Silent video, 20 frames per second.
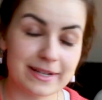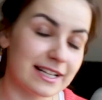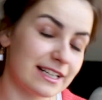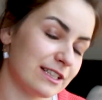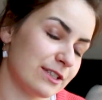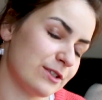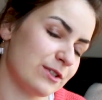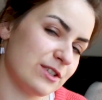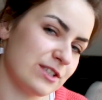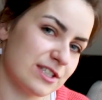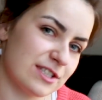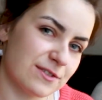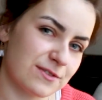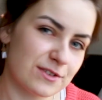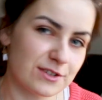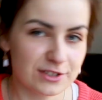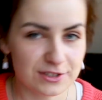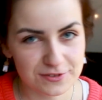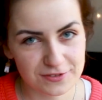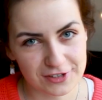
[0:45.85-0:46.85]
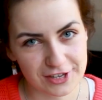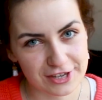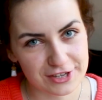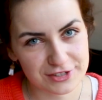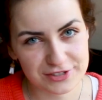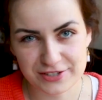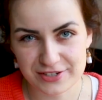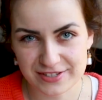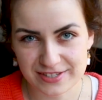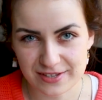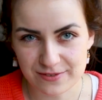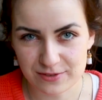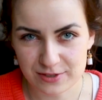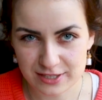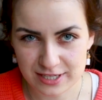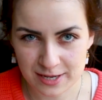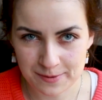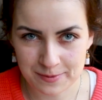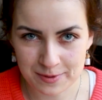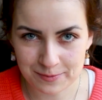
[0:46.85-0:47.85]
bell to receive notifications every
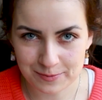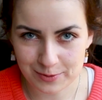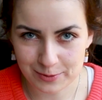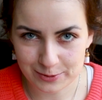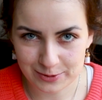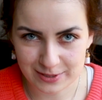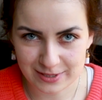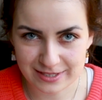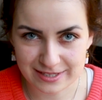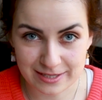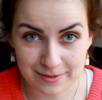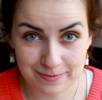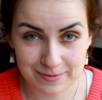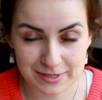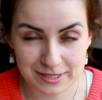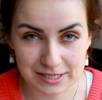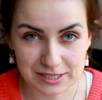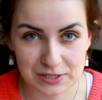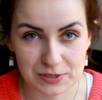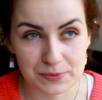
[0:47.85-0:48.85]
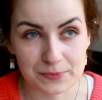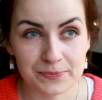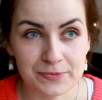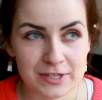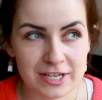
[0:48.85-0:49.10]
time I'm posting something new.